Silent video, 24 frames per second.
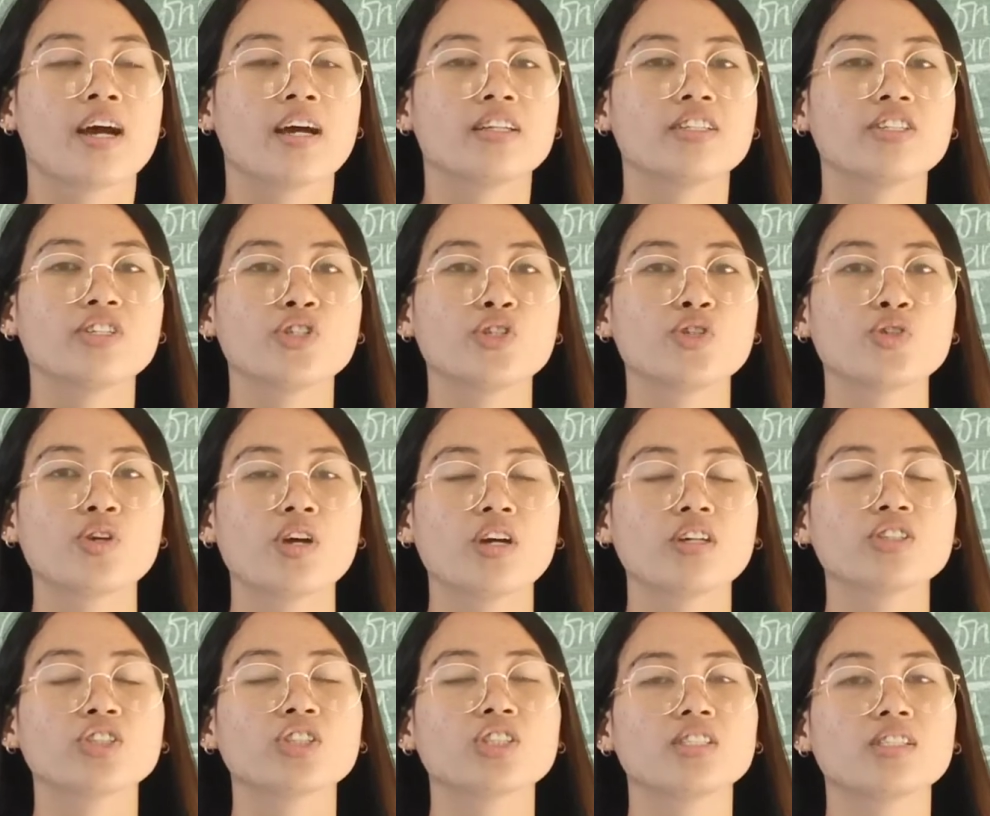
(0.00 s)
A
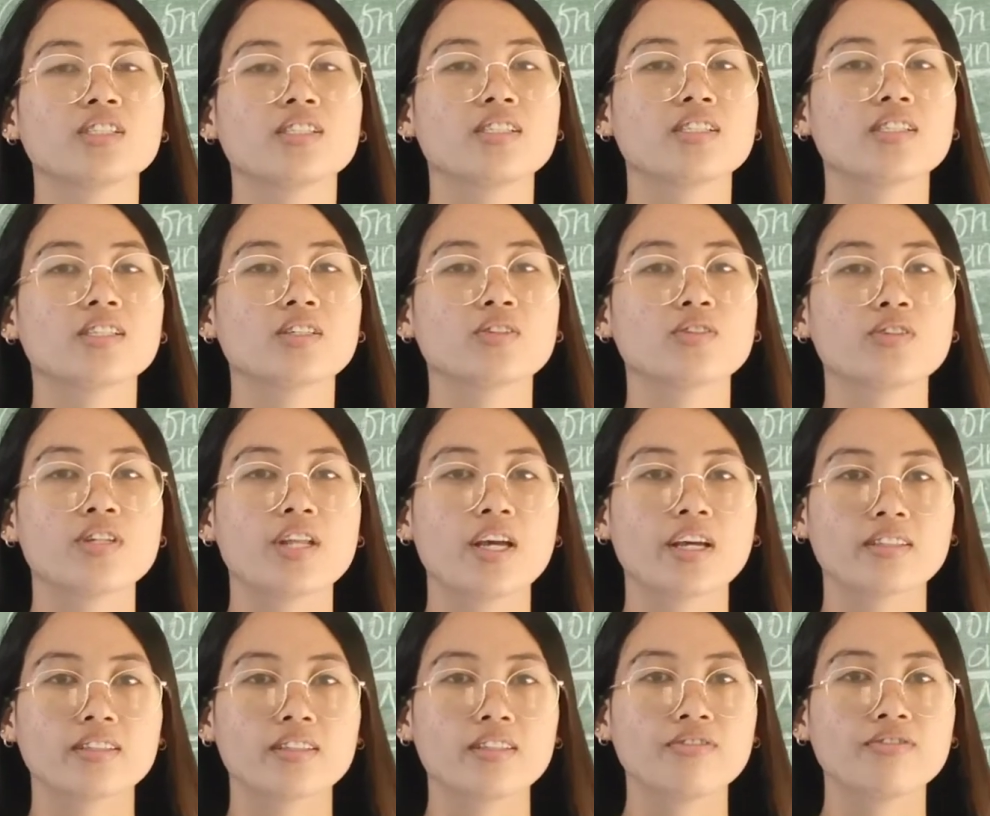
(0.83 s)
disjunction is a
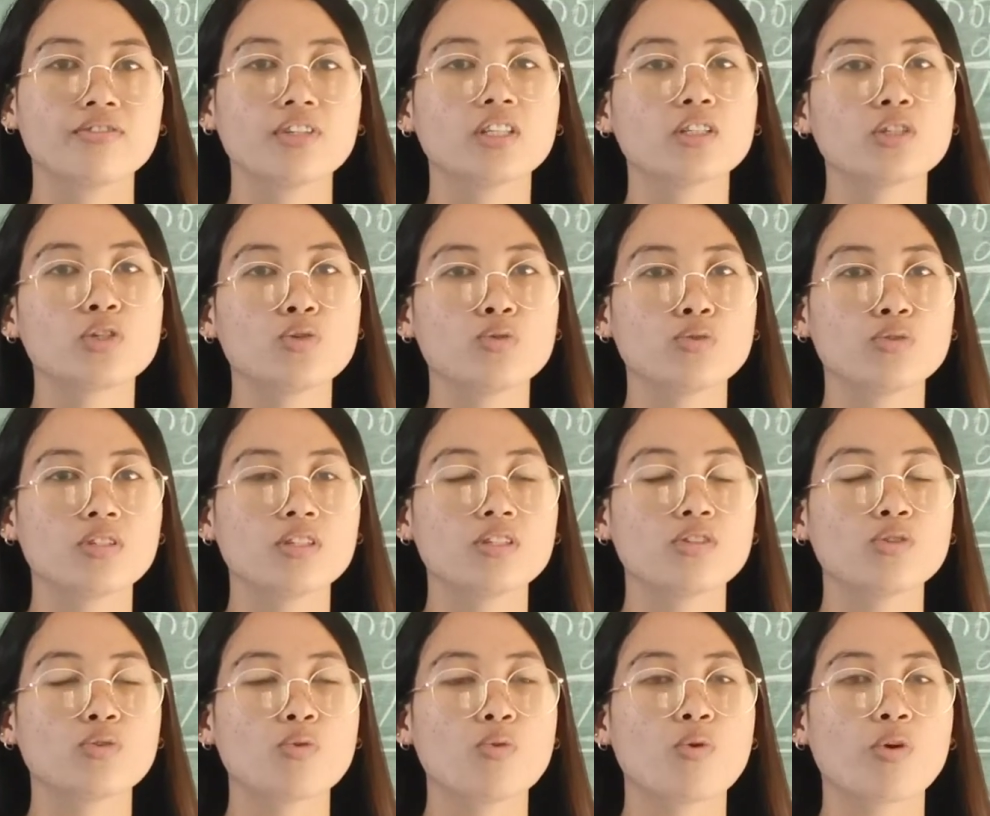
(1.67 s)
connective that
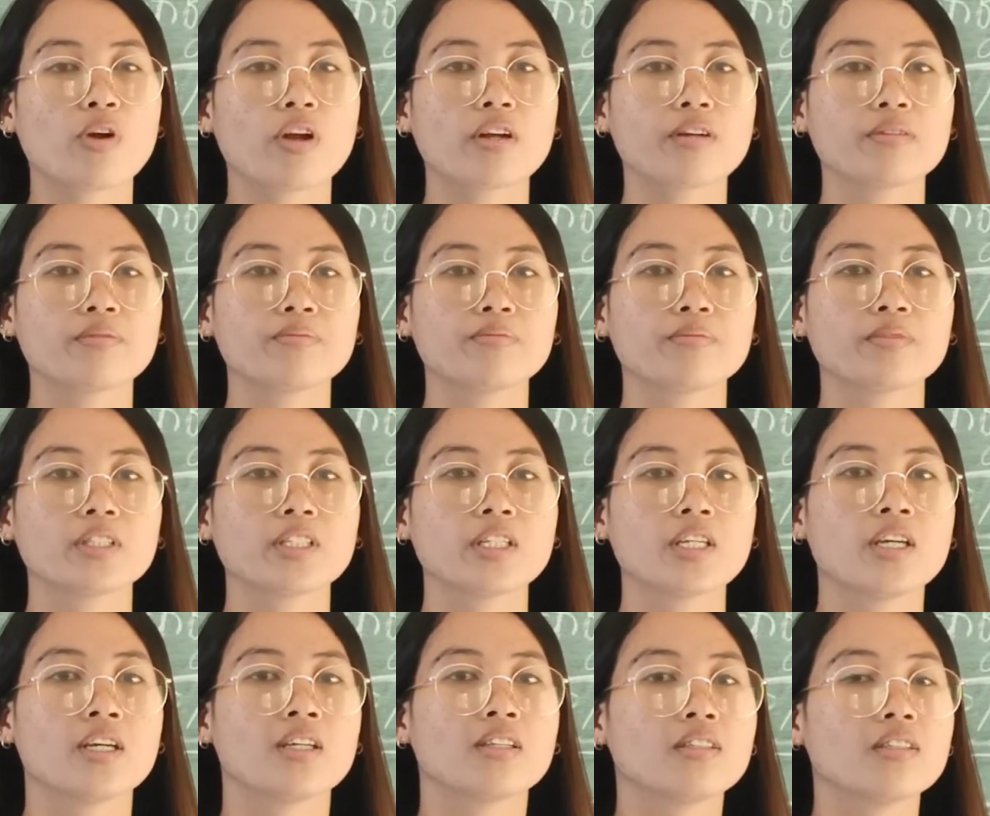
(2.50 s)
uses OR.
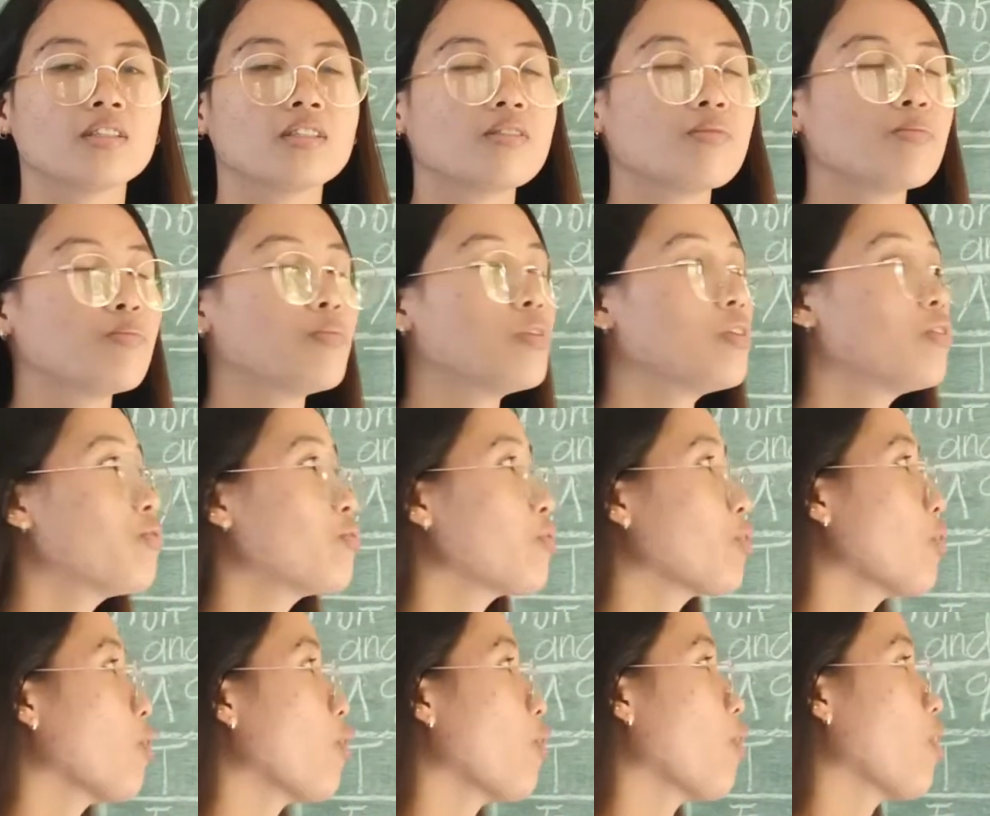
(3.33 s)
The symbol
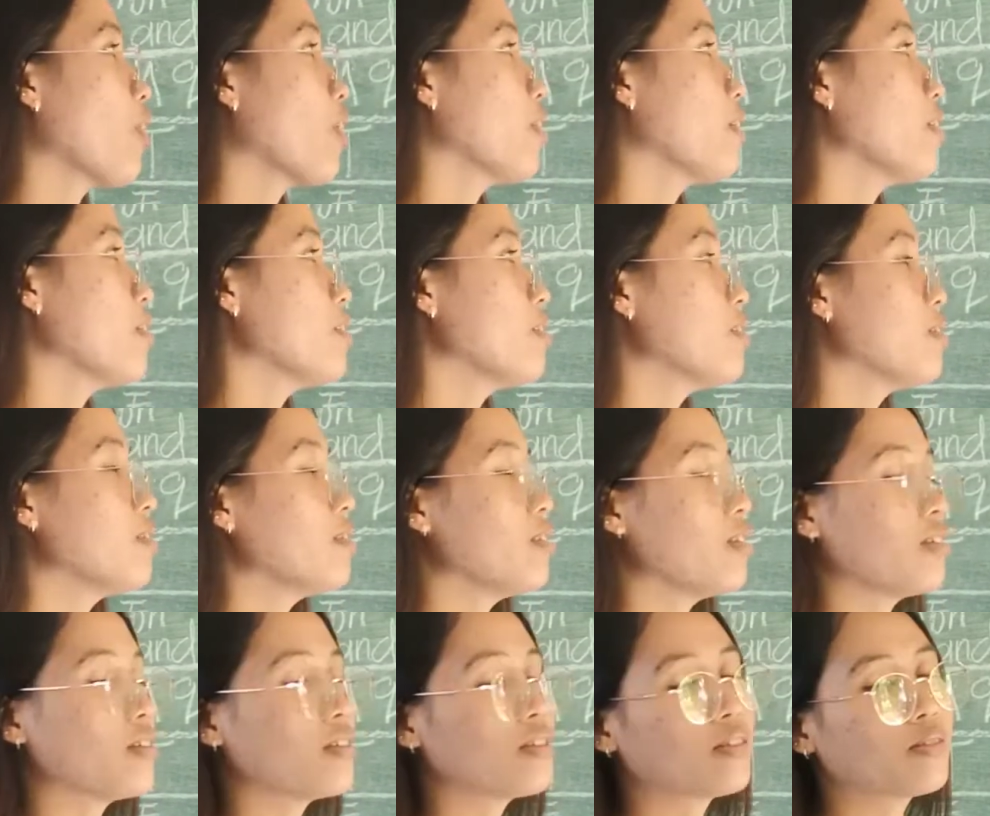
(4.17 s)
for OR is
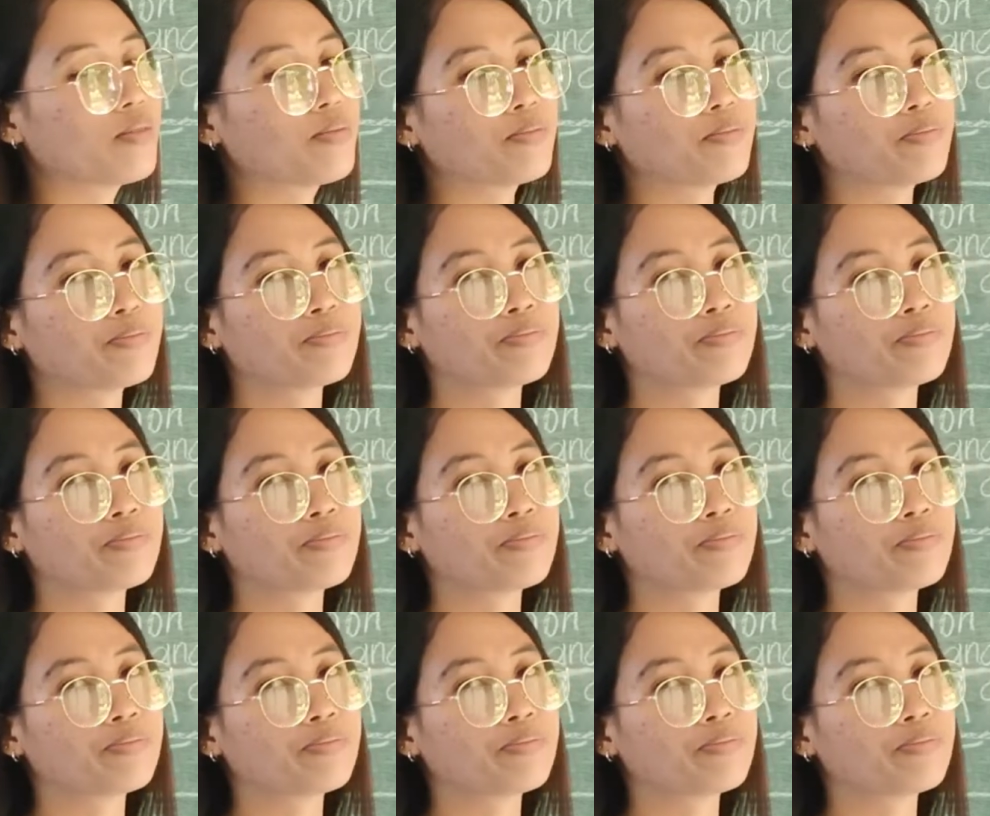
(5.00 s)
this.